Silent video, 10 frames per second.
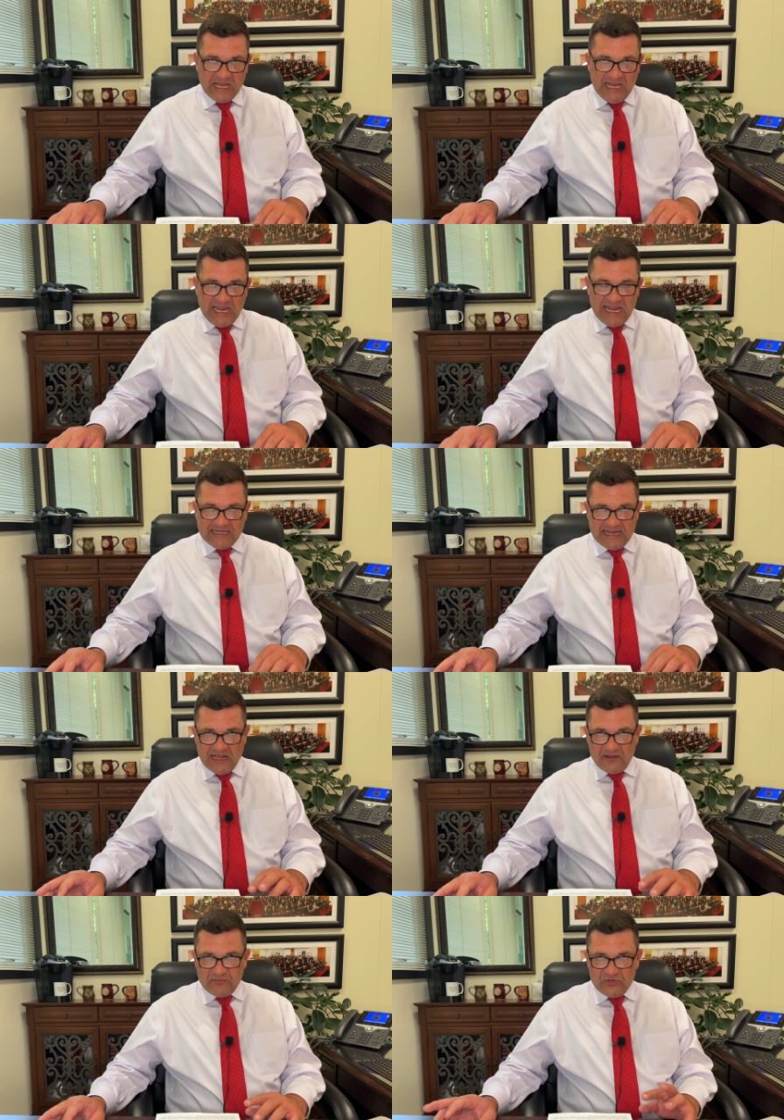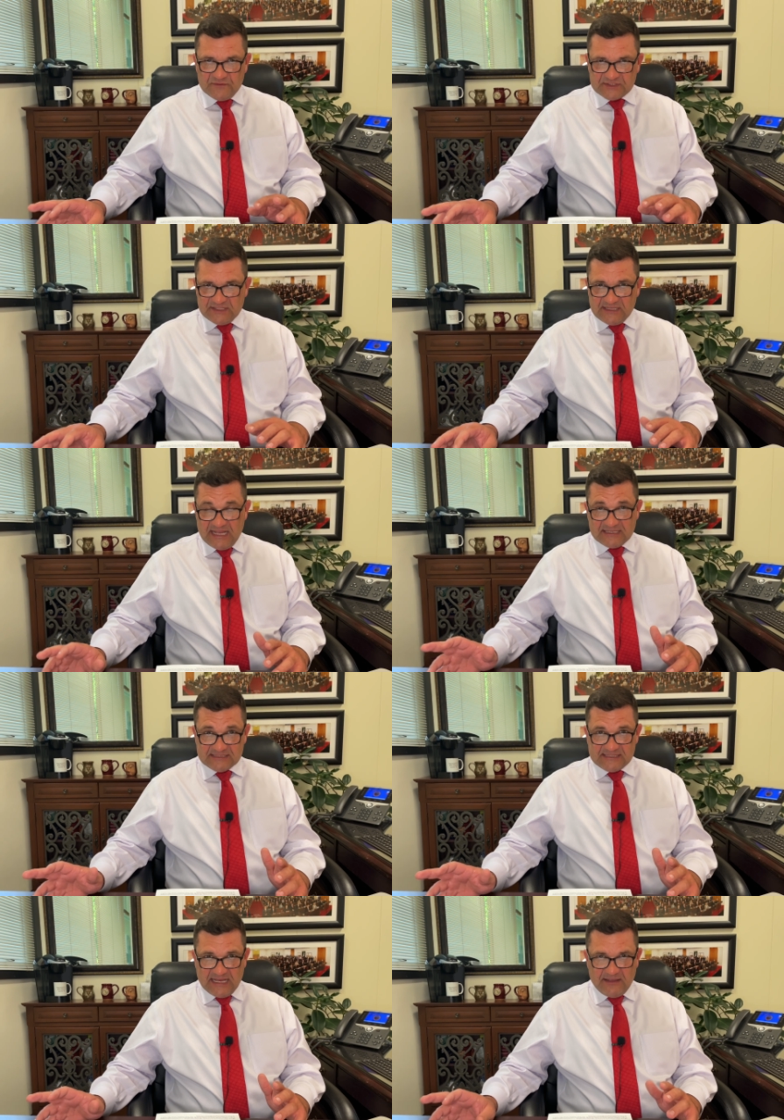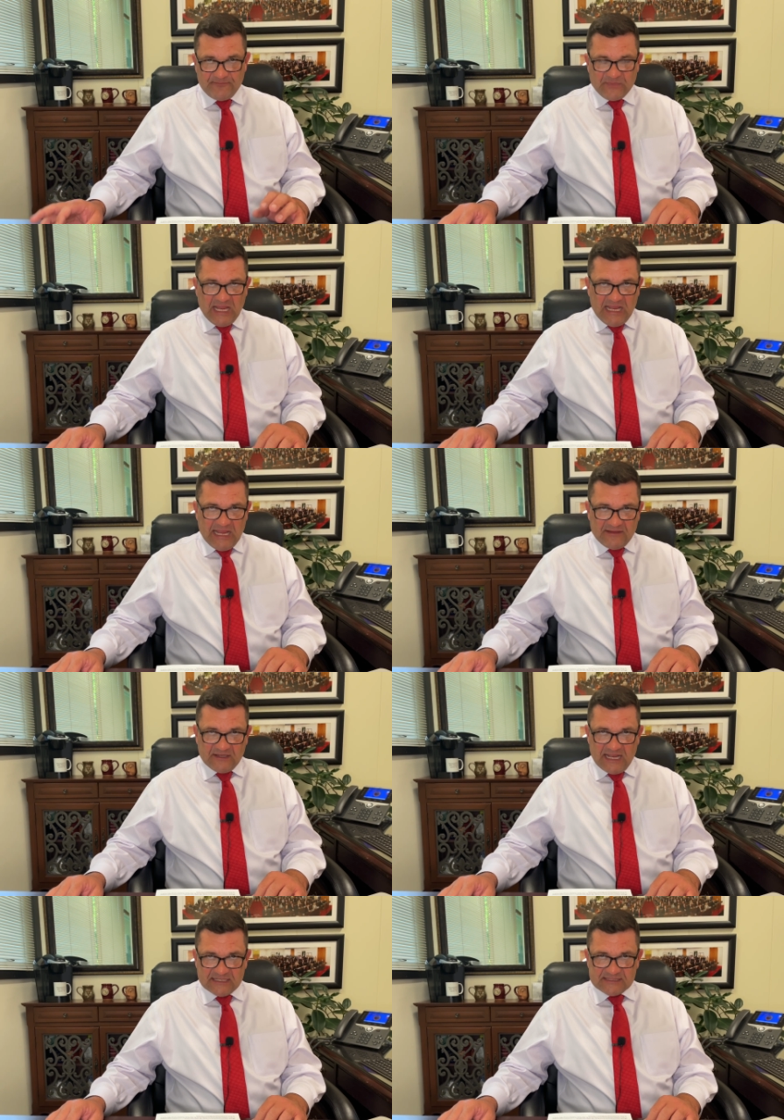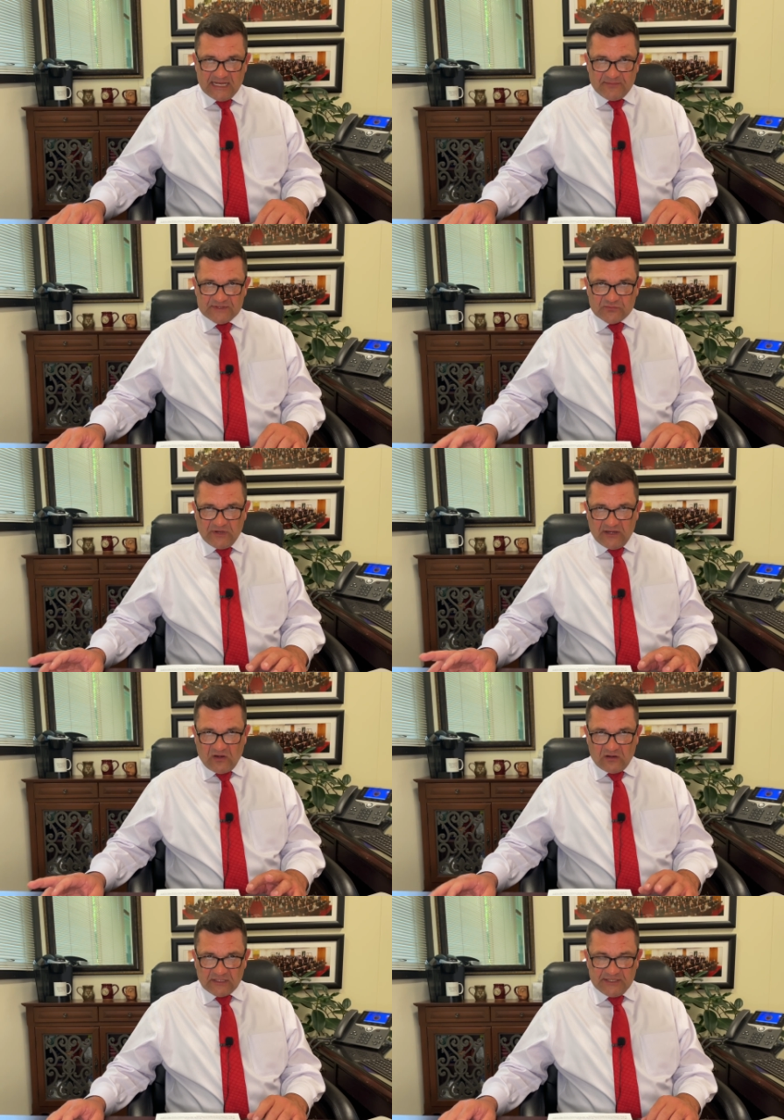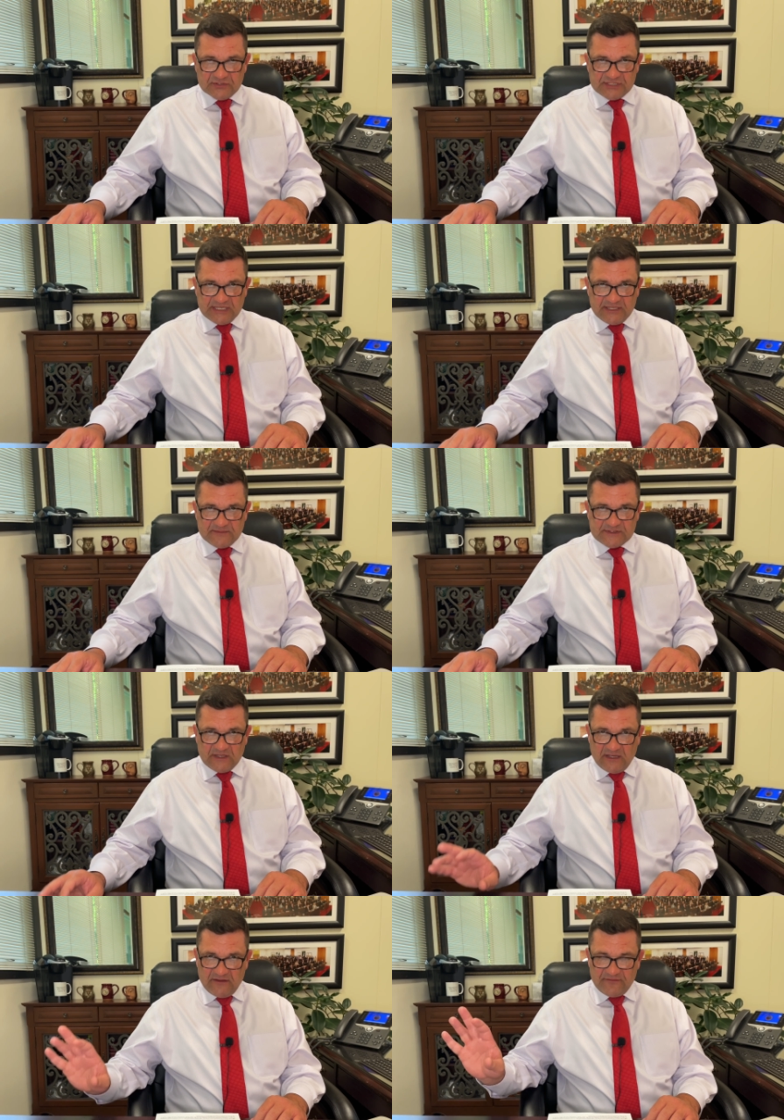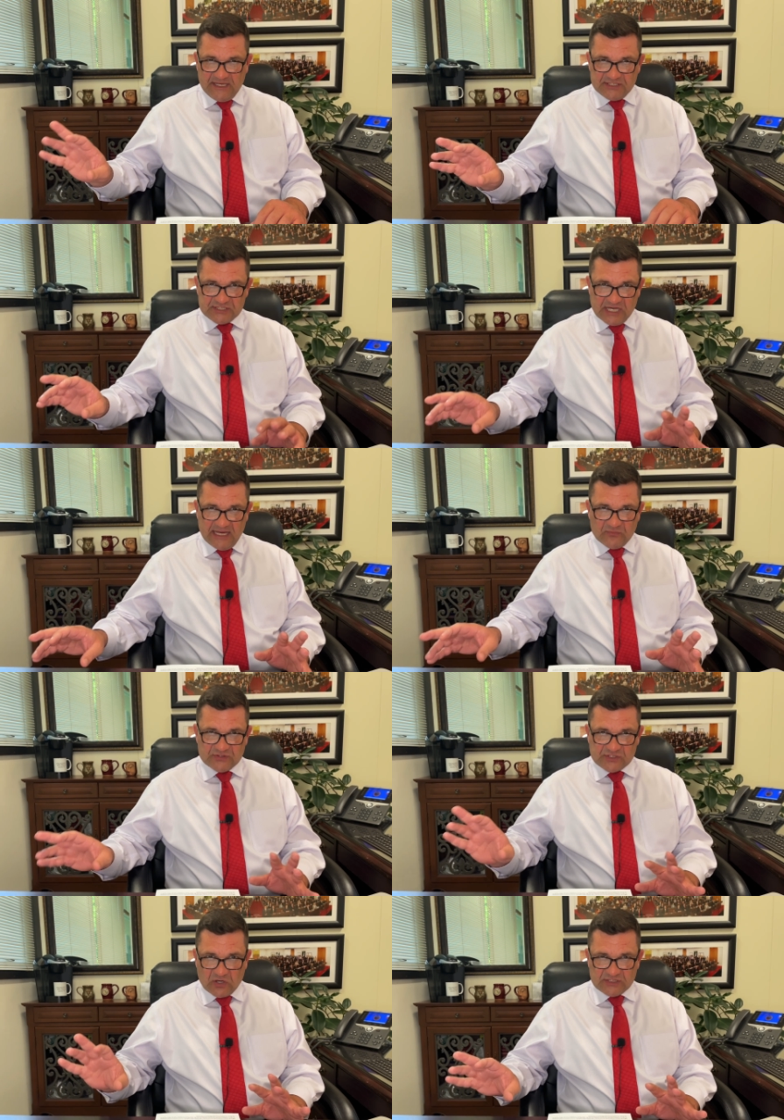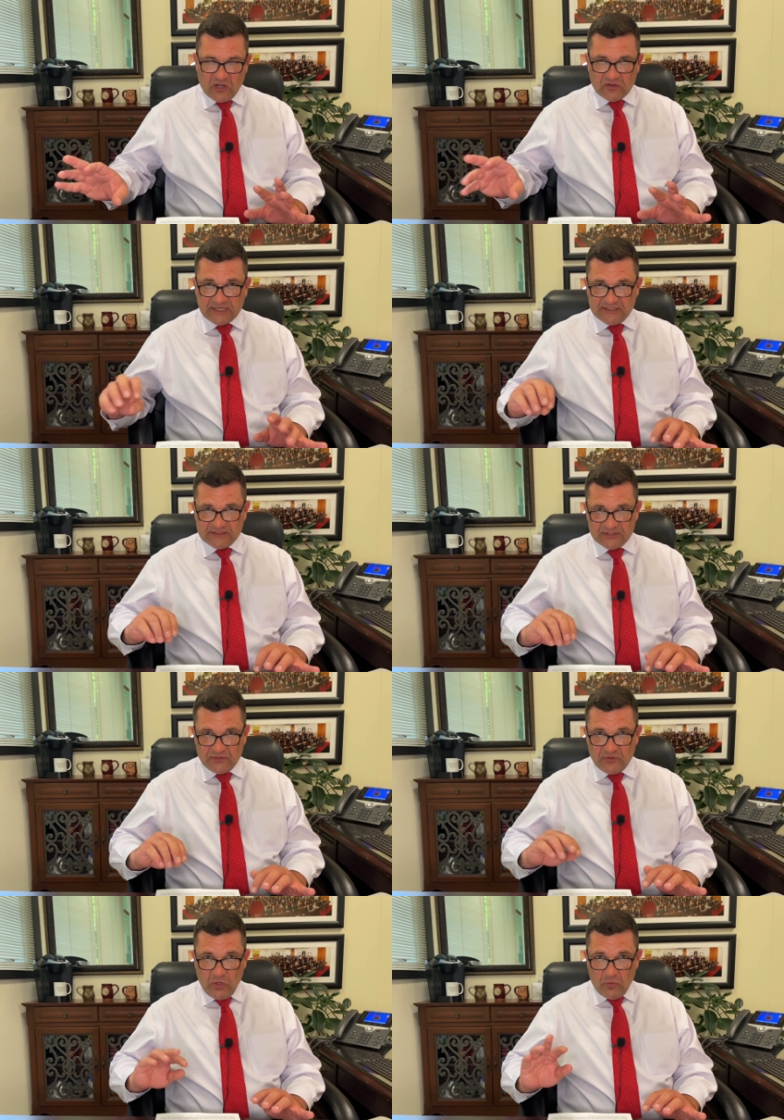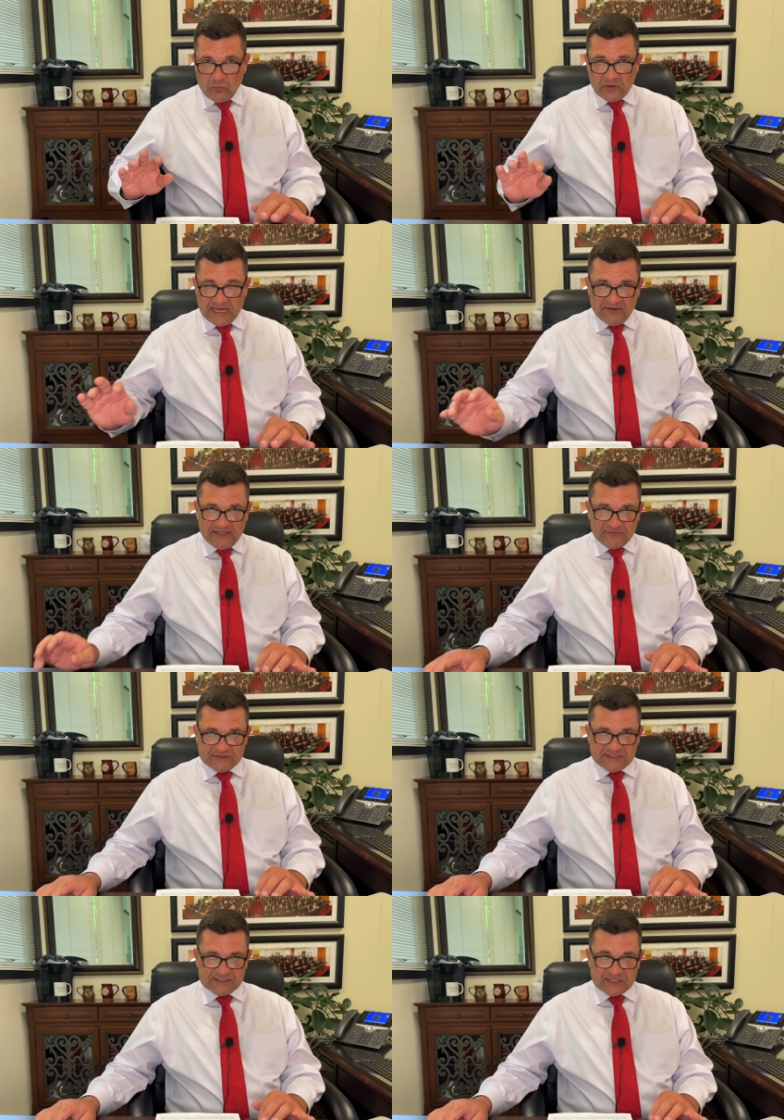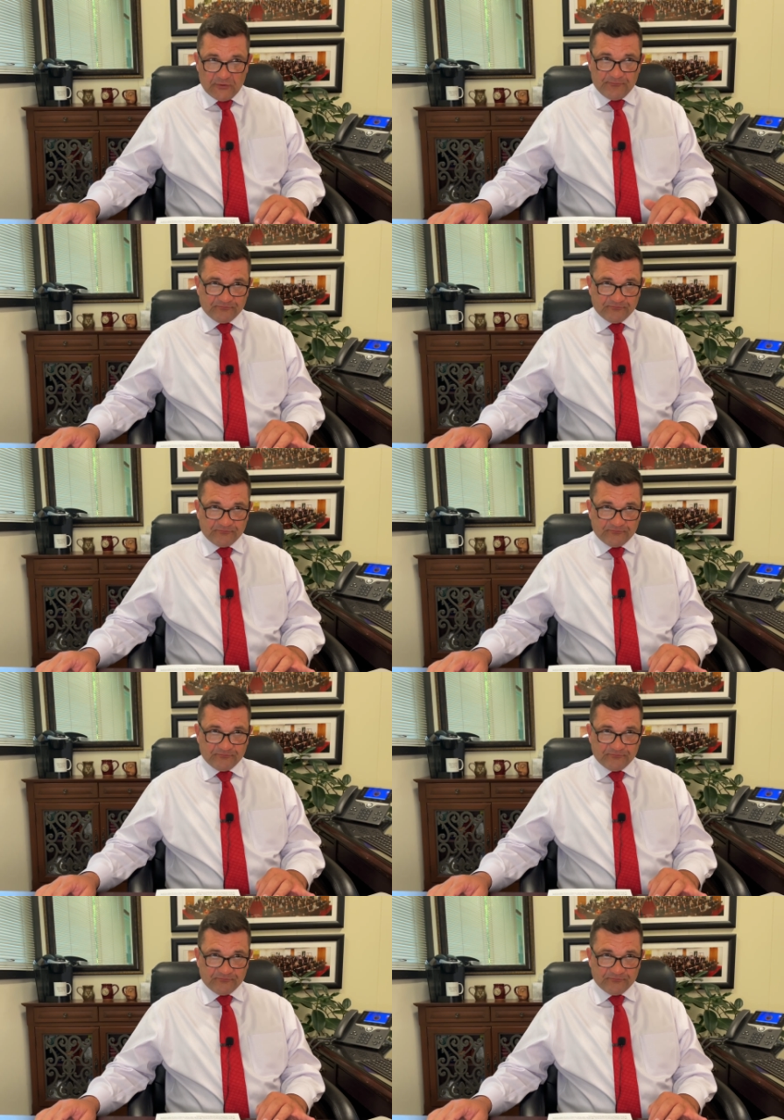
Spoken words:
and now it moves to the next step. And the next step is where our leaderships of each chamber start talking to work out differences. So